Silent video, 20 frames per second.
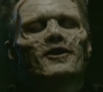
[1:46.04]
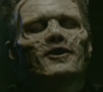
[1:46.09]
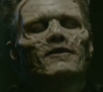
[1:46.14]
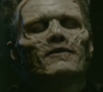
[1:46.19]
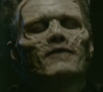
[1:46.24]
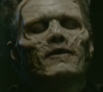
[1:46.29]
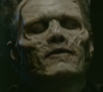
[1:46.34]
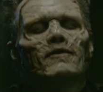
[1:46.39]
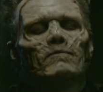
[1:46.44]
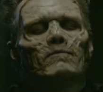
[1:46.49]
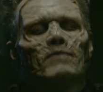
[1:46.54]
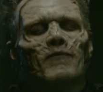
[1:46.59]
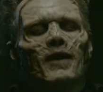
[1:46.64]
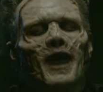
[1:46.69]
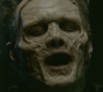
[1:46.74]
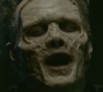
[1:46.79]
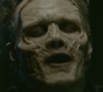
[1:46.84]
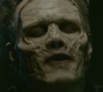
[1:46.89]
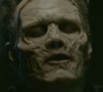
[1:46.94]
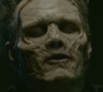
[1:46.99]
You have a
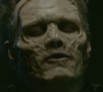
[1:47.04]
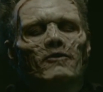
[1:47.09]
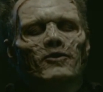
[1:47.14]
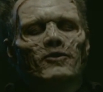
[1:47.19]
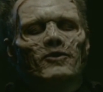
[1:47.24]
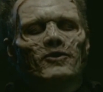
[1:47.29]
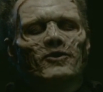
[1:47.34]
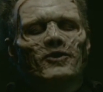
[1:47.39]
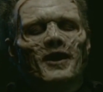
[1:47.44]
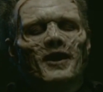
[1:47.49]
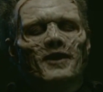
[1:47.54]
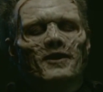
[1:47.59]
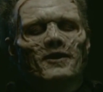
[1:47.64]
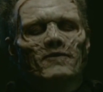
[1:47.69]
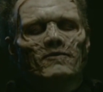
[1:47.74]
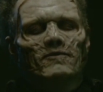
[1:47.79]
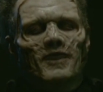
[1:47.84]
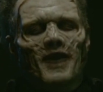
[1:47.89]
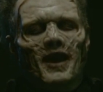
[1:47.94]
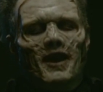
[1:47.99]
powerful
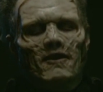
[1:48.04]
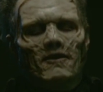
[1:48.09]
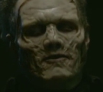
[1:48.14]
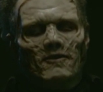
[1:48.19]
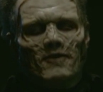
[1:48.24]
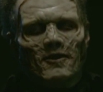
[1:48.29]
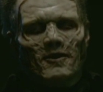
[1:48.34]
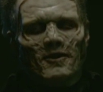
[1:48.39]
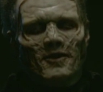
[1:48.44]
scent of death. Oh,